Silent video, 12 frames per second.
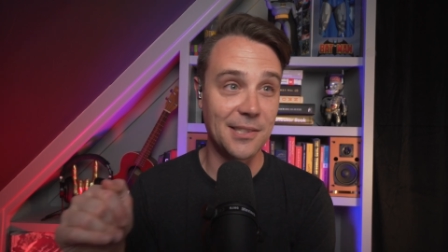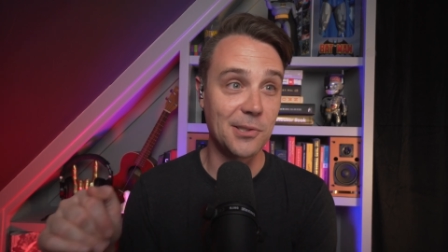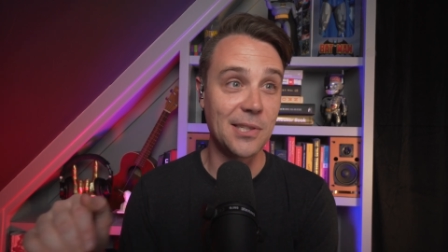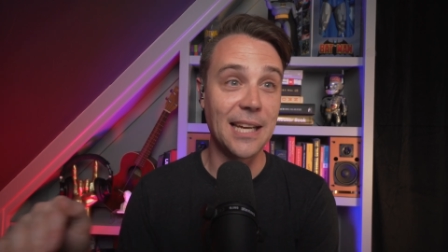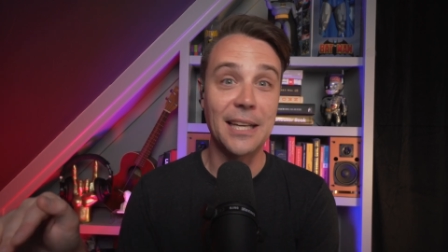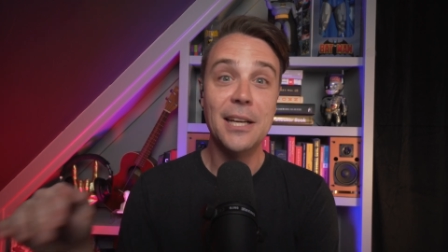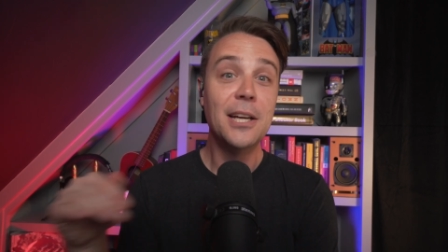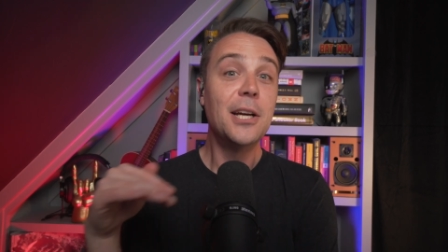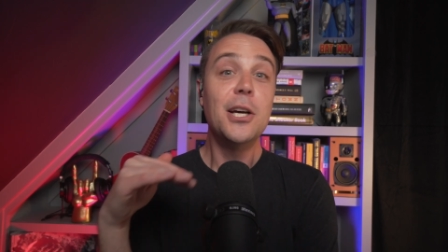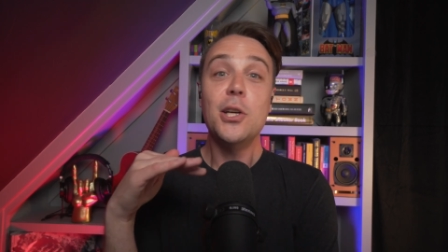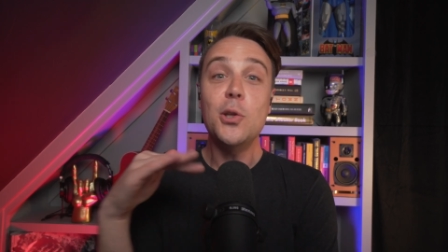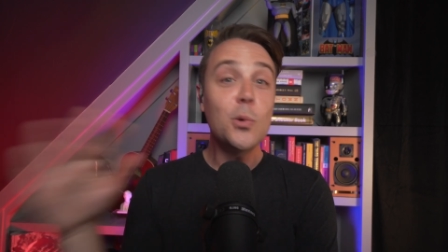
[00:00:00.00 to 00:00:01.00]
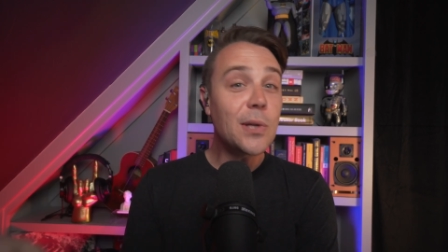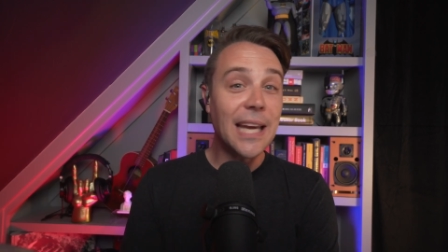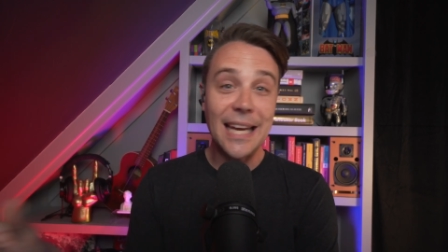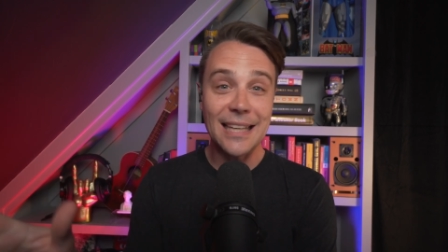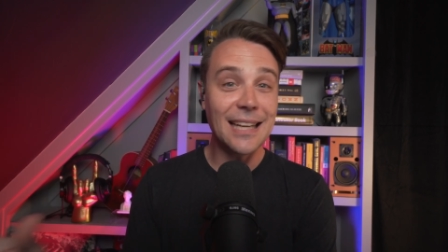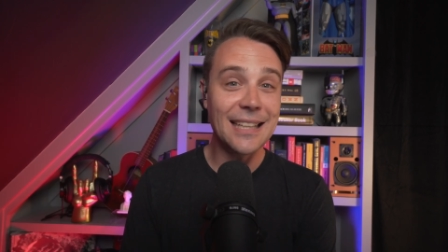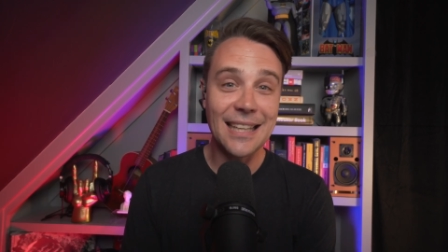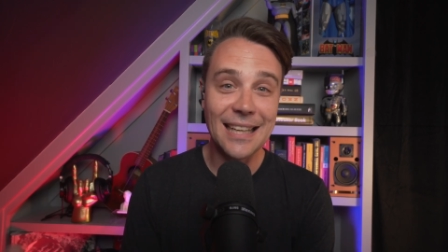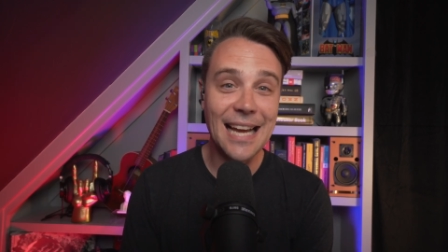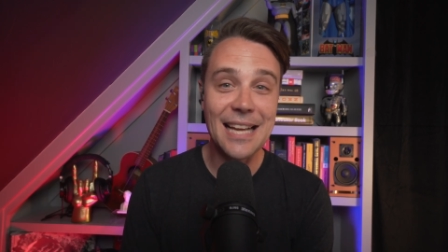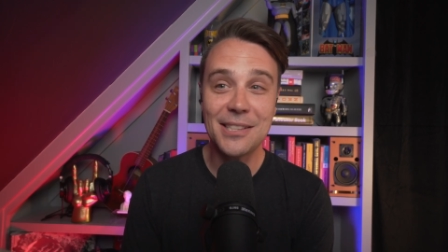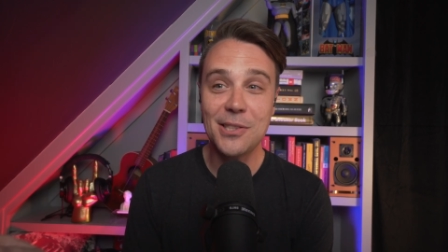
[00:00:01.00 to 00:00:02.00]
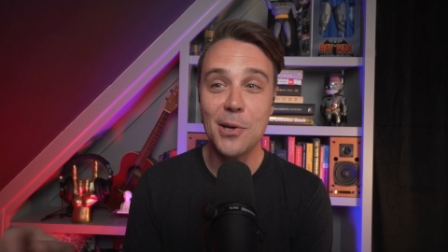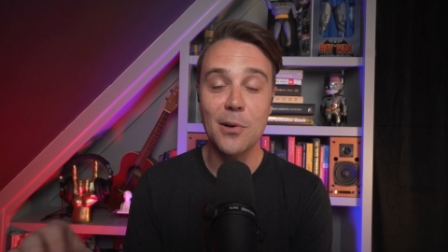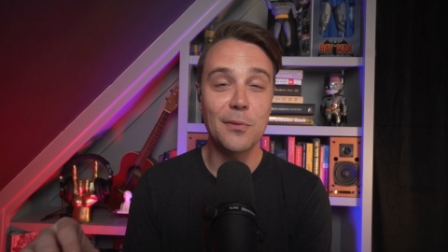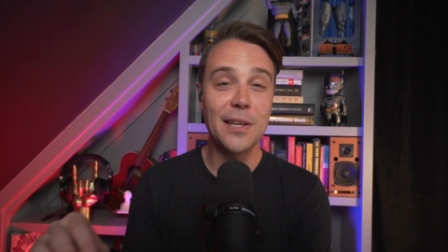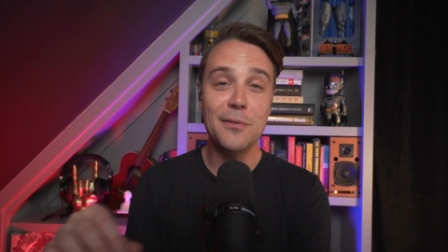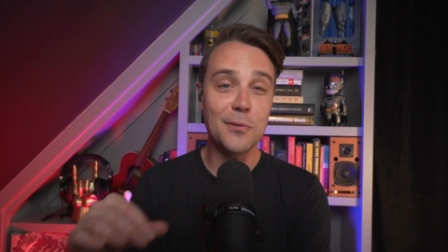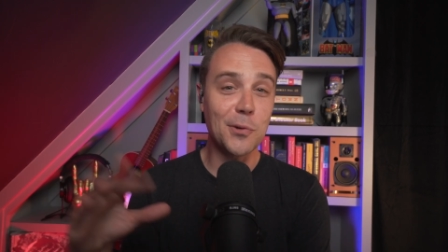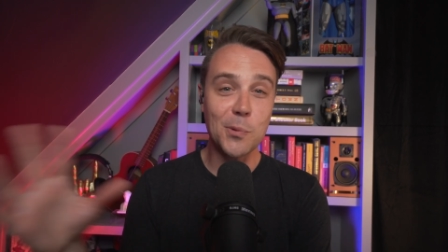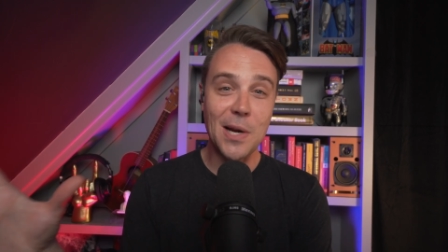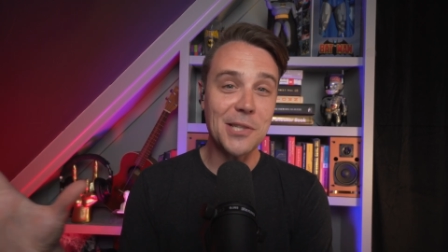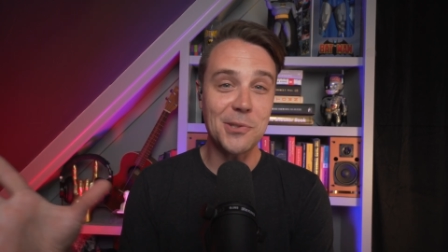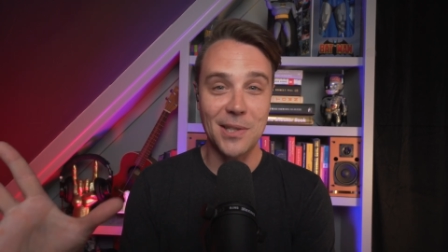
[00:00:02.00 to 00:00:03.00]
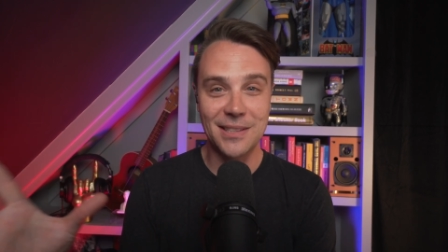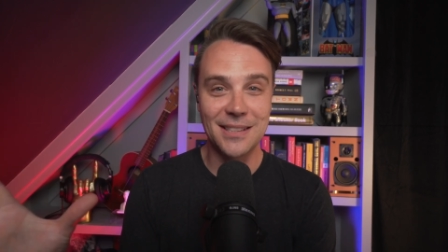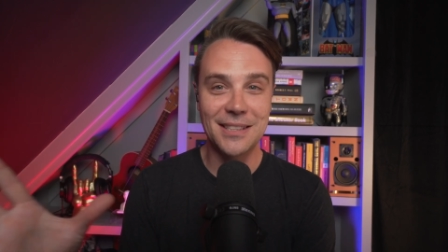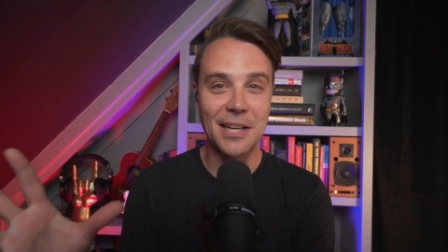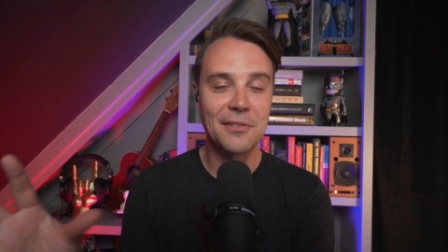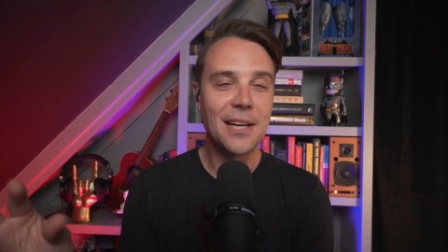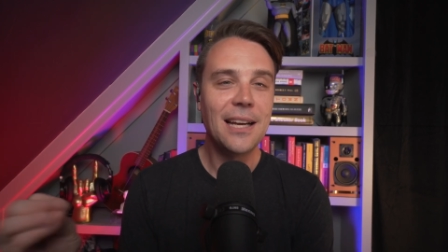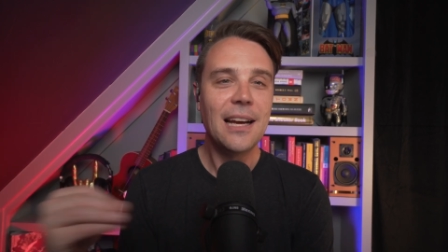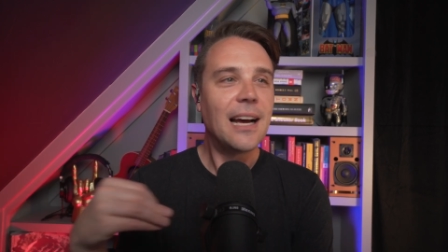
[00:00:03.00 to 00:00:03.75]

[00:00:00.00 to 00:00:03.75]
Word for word: They're saying you cannot get a gas stove, even for restaurants and stuff.